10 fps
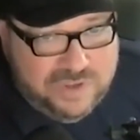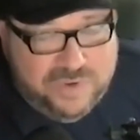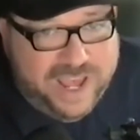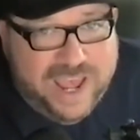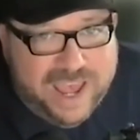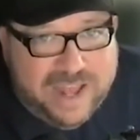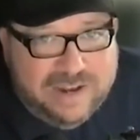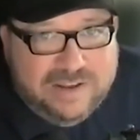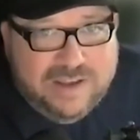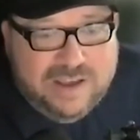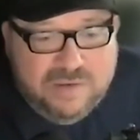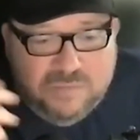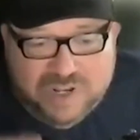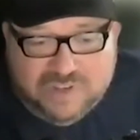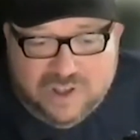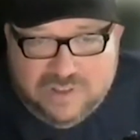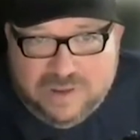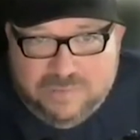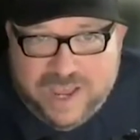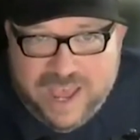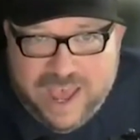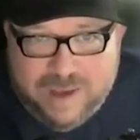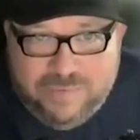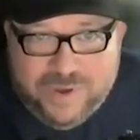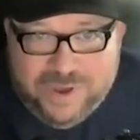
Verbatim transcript: You can, but it's all done by app.